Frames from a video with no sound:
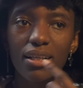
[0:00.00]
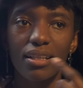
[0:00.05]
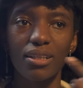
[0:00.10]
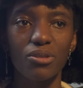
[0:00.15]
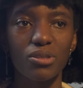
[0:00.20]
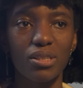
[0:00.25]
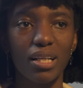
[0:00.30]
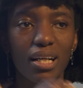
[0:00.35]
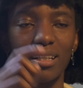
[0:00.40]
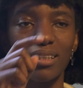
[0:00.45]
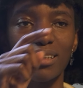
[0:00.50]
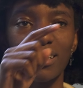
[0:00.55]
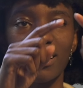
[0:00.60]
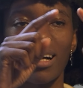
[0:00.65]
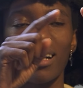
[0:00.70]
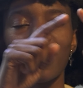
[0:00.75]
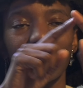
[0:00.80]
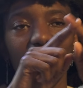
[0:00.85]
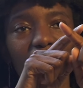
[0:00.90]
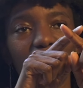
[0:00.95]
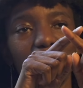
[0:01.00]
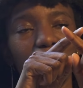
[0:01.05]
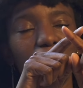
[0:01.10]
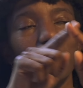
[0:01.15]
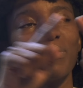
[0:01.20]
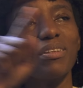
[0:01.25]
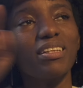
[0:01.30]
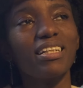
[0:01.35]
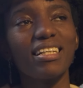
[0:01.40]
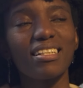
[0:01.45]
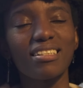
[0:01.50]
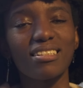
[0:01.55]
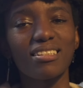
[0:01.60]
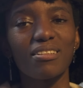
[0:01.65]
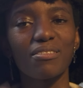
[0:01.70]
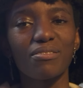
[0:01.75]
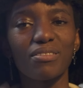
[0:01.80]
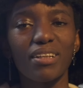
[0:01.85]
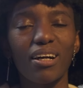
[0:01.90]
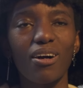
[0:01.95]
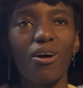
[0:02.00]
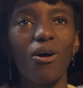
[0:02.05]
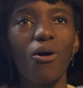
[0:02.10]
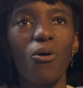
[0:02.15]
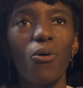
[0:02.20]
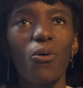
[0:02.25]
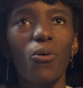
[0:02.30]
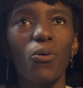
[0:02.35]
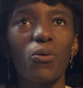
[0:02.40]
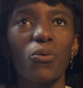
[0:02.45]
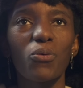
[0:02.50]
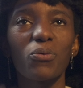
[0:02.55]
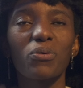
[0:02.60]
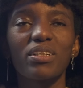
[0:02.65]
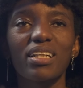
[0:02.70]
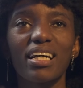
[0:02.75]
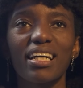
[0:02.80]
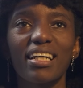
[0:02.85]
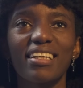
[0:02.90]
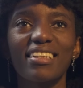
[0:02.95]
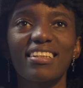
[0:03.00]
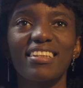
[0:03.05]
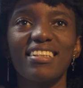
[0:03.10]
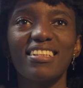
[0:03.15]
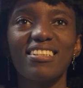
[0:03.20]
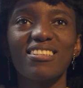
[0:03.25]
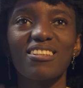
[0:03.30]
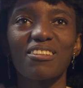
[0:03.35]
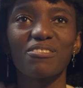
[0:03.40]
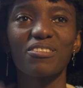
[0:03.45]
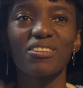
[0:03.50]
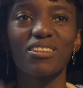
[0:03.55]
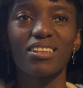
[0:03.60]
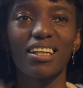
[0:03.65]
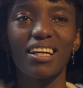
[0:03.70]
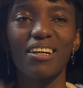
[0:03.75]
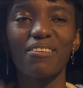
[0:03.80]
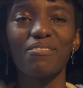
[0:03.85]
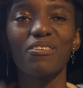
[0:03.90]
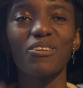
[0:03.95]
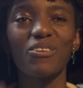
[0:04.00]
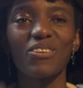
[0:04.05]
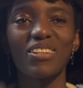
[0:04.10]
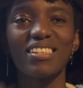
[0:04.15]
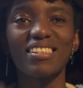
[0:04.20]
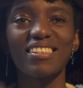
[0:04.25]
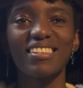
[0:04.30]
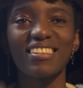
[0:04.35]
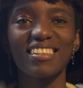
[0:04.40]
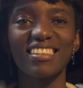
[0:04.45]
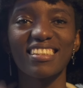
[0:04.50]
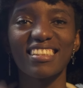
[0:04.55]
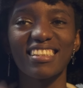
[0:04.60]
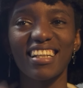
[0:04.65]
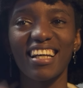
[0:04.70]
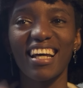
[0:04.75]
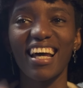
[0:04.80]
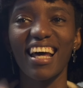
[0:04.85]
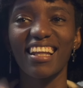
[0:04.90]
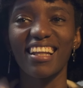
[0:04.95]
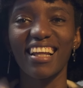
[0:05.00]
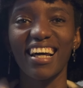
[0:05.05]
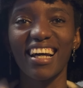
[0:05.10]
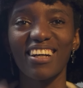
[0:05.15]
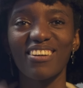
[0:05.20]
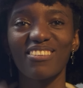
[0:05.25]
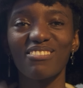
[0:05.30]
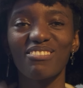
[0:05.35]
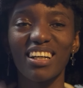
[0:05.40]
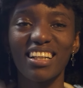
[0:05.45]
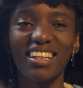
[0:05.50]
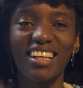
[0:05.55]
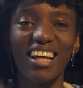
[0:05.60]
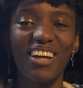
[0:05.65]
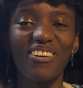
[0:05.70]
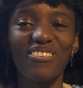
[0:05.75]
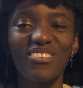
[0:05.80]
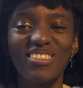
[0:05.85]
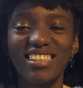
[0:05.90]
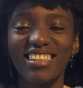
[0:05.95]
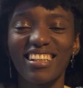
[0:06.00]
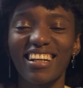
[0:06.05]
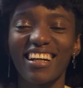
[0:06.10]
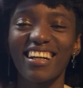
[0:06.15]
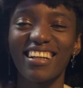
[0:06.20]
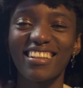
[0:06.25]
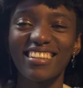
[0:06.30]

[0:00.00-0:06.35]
there's like a, a like a list of like, oh, like these are for the influencers and like my name was there.